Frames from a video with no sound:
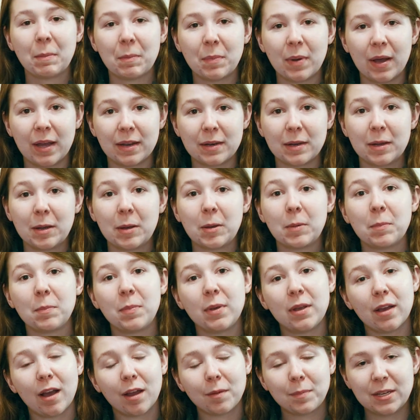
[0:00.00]
But
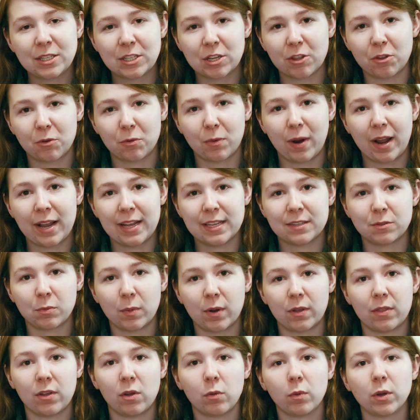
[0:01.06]
beyond me to the right is
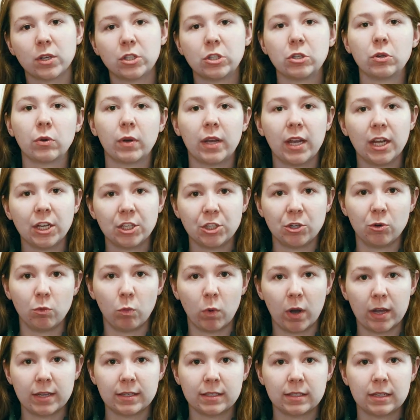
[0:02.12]
where the original kitchen
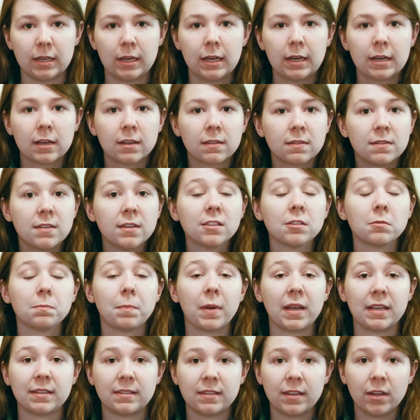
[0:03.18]
was. This
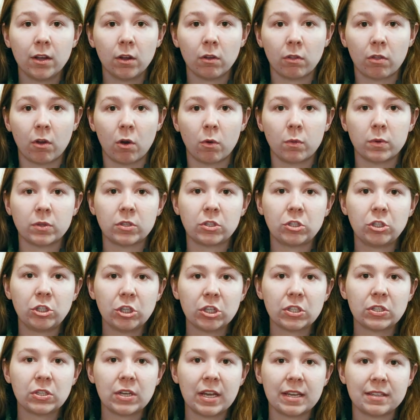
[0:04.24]
space here, though, was
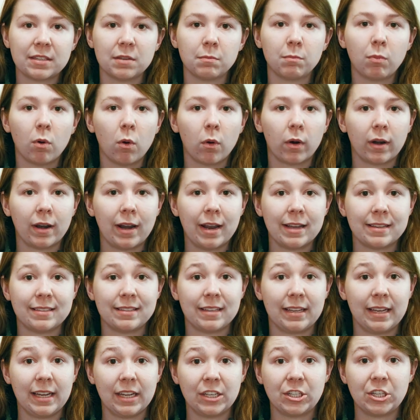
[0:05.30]
just as important as
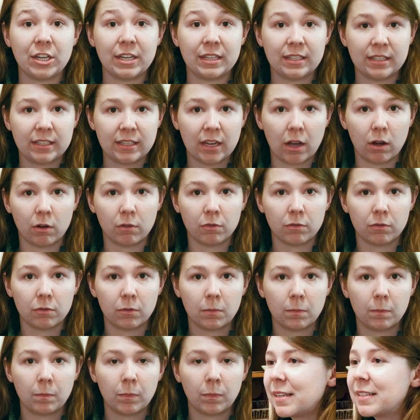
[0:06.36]
the kitchen itself.
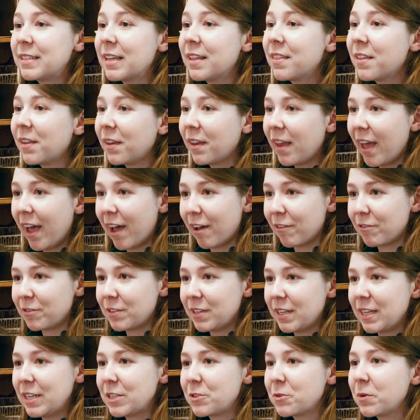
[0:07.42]
To the
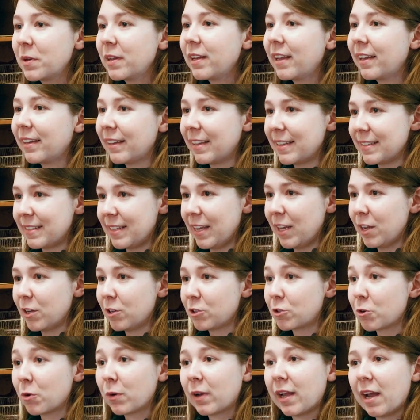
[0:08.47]
left, Israel and
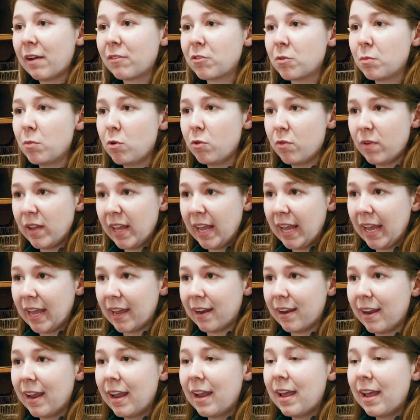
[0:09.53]
Lizzie, shortly after moving in,